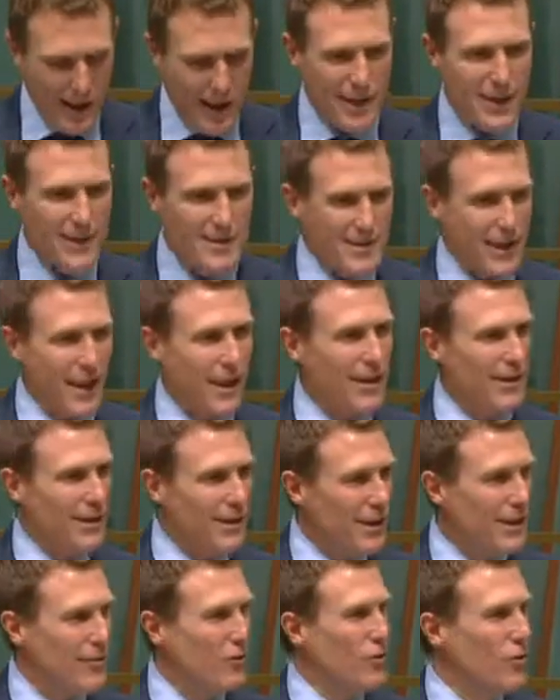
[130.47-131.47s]
is a
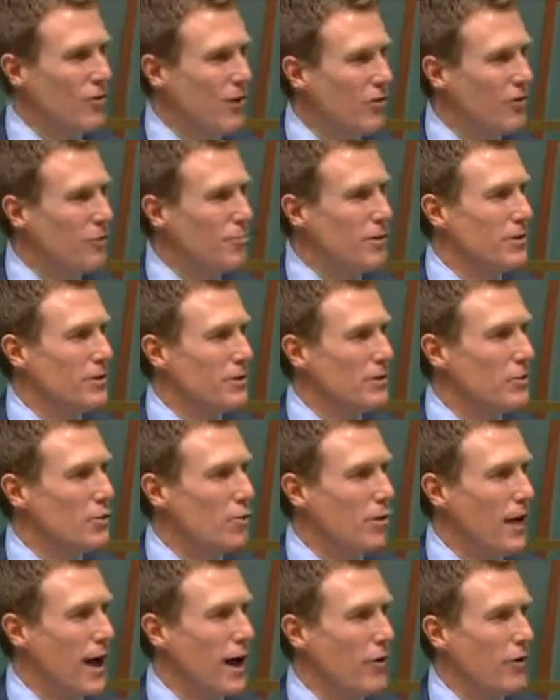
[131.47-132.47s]
level of
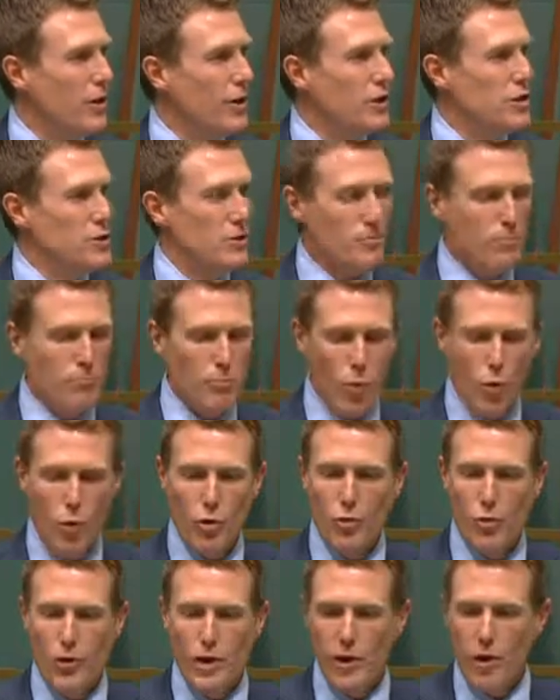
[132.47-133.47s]
political courage
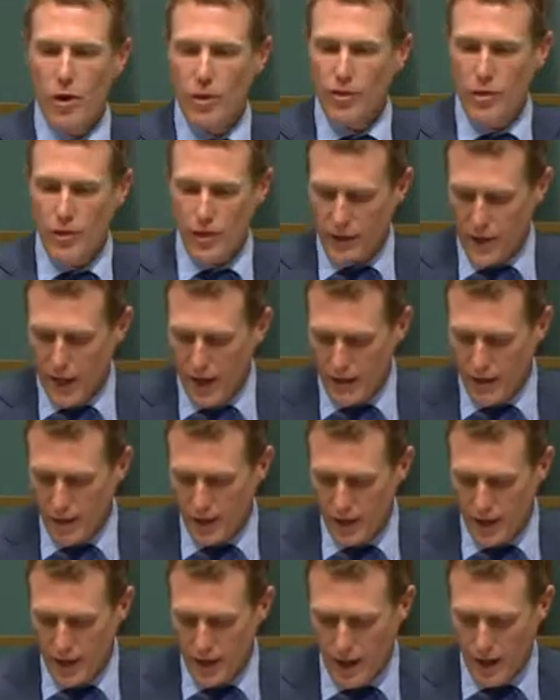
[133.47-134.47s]
bordering on the
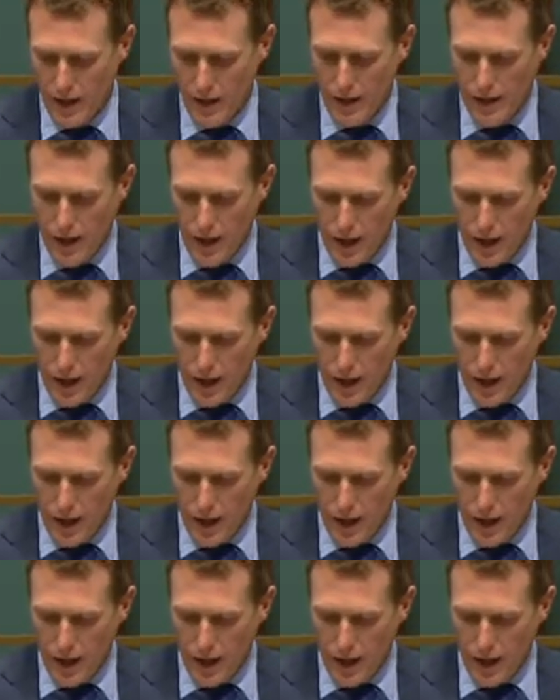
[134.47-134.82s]
cavalier.